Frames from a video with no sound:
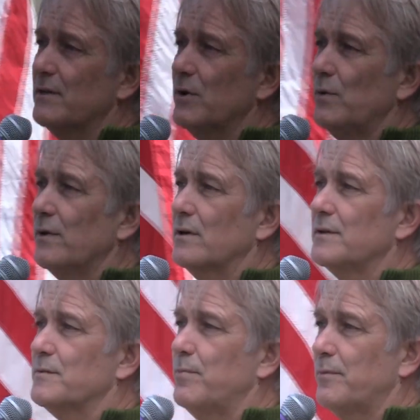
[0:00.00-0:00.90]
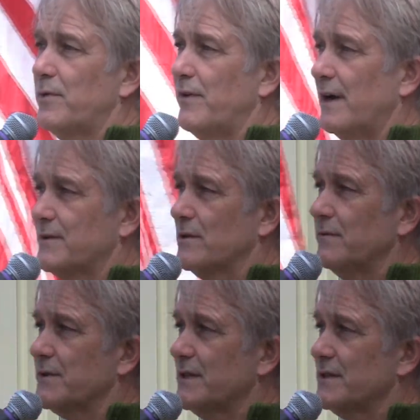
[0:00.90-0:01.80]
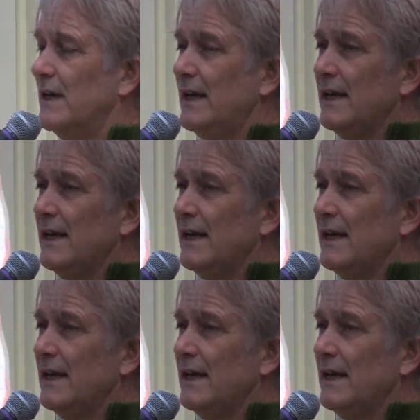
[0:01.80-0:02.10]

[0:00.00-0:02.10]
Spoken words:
then we really could provide services